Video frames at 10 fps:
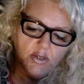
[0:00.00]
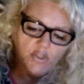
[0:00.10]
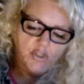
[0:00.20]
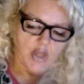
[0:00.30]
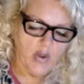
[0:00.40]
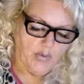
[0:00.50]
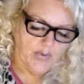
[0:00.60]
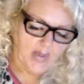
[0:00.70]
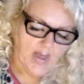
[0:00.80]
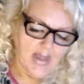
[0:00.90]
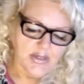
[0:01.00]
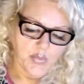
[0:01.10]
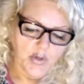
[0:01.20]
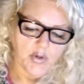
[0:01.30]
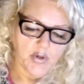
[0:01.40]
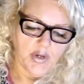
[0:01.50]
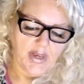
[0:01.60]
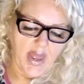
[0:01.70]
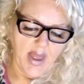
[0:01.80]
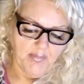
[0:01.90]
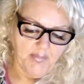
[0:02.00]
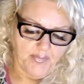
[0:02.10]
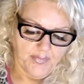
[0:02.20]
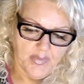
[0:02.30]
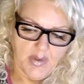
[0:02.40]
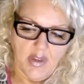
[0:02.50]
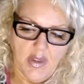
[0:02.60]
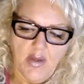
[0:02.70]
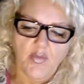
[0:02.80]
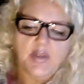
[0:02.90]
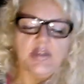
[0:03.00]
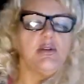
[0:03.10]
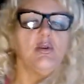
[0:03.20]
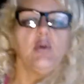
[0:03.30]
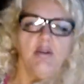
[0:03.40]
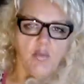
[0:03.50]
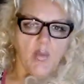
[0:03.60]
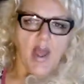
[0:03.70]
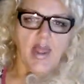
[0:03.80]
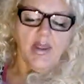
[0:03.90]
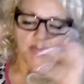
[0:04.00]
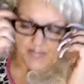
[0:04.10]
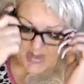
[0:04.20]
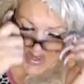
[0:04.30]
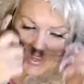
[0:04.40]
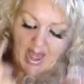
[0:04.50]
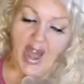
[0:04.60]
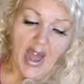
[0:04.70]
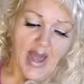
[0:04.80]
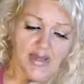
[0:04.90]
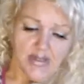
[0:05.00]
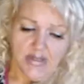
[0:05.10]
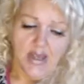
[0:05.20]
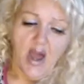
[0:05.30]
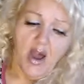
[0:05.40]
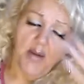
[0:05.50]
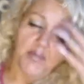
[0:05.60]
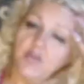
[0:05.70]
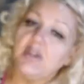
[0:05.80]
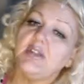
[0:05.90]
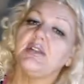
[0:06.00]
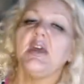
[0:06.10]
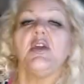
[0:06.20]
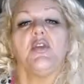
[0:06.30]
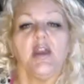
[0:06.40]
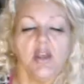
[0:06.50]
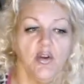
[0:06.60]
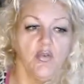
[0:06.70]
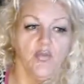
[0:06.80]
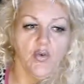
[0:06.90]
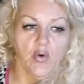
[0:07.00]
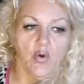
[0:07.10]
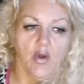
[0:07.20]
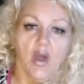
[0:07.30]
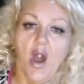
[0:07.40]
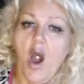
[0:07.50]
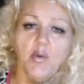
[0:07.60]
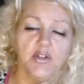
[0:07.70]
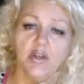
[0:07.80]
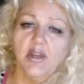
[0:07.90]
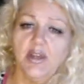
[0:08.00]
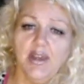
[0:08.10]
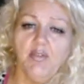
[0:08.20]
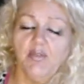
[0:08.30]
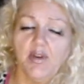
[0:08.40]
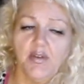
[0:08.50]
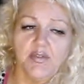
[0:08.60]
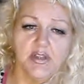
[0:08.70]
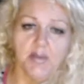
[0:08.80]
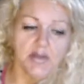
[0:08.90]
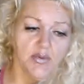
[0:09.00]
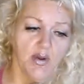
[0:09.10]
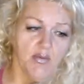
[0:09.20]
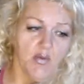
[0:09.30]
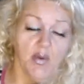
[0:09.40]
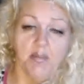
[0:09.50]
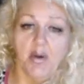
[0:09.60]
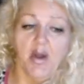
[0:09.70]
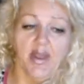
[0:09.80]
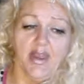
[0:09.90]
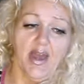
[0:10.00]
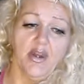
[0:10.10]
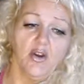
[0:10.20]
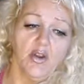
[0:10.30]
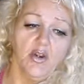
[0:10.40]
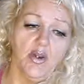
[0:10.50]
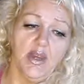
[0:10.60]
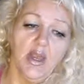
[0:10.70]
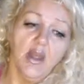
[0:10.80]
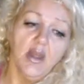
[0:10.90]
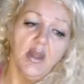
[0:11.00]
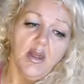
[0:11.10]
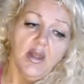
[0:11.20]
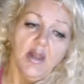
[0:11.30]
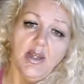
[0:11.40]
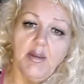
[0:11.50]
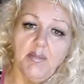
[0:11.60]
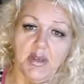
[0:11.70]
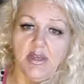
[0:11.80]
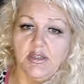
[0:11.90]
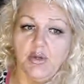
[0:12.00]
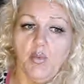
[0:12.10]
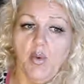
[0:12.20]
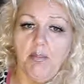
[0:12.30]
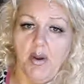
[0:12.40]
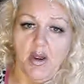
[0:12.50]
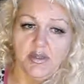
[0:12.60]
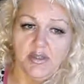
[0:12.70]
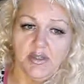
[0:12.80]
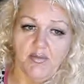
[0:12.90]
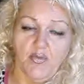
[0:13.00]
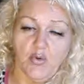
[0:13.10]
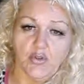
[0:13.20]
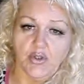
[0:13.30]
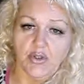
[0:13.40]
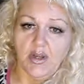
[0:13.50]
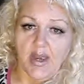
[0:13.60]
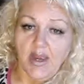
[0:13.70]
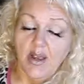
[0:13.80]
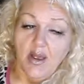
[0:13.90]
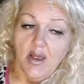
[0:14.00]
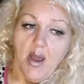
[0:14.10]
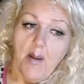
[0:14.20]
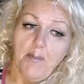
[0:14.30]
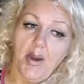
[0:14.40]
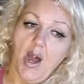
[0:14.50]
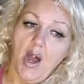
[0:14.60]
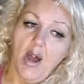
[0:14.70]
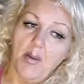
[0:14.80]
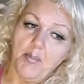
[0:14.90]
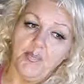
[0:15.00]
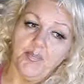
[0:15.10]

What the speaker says: So, that is what you're going to get for this little giveaway. And just to say thank you for, I wish I could give something to everyone, but I can't. I can only limit it to one person, unfortunately. But